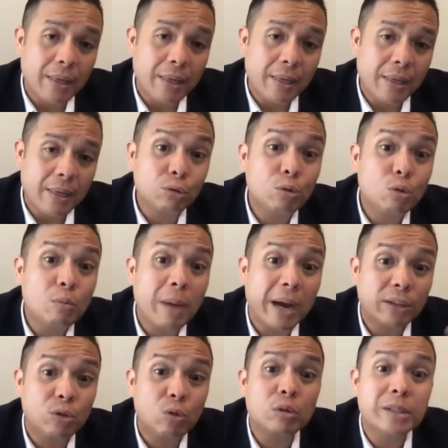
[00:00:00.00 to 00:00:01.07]
the
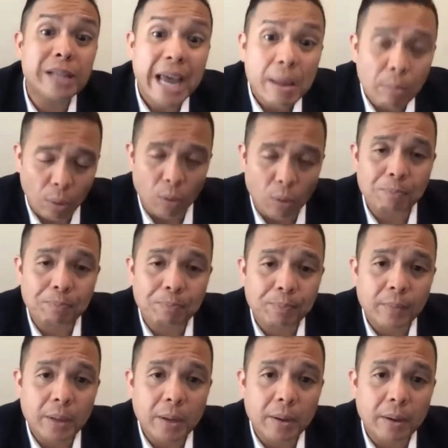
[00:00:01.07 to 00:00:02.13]
2x2 table
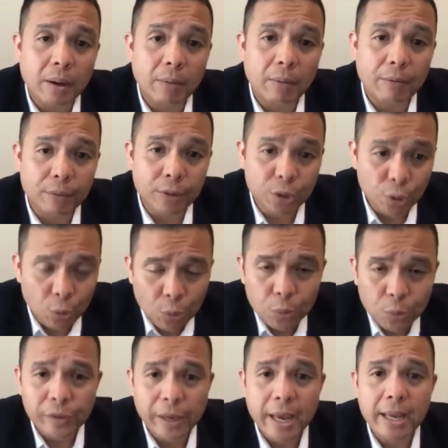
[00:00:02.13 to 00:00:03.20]

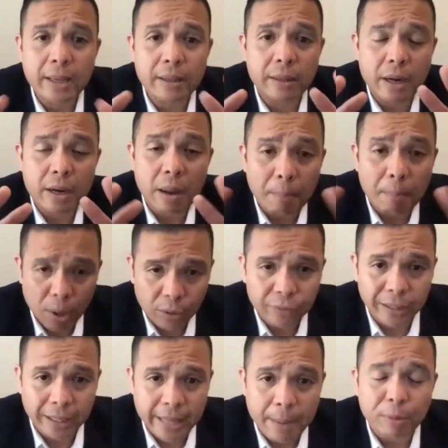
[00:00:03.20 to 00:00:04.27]
using the numbers
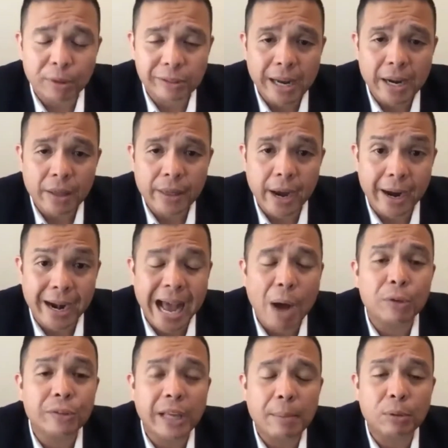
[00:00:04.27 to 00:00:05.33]
that they presented there, and I
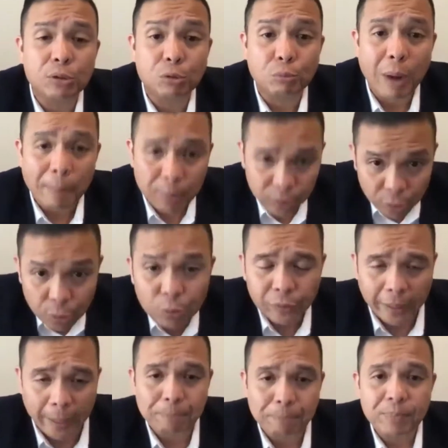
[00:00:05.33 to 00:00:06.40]
was able to reproduce
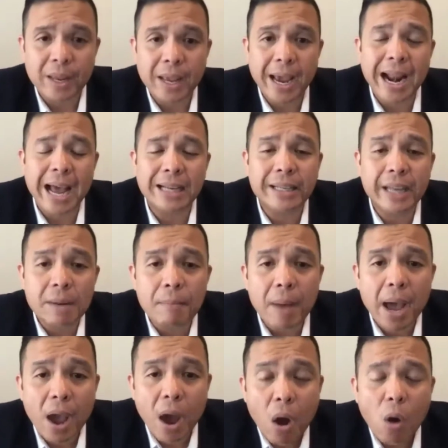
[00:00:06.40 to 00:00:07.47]
it. And I did
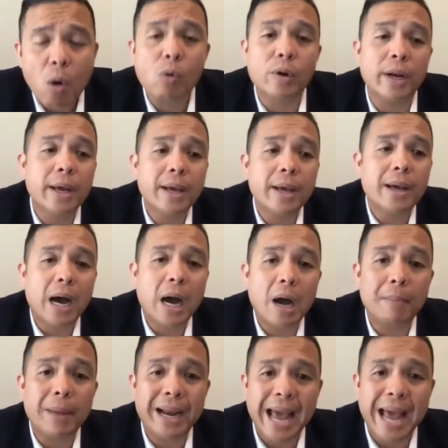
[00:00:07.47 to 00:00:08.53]
my own
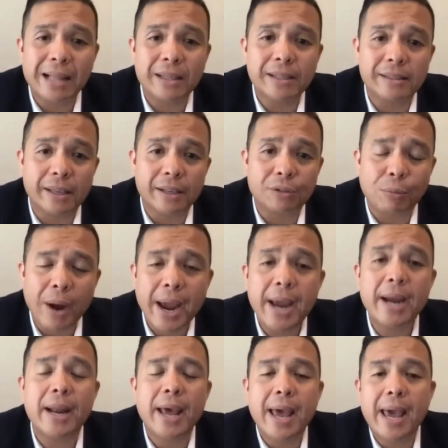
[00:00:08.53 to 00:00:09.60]
analysis,
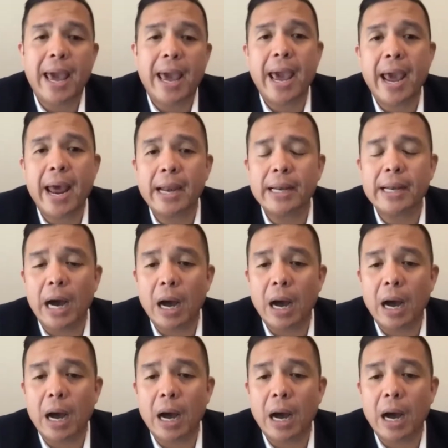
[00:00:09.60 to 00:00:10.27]
right? And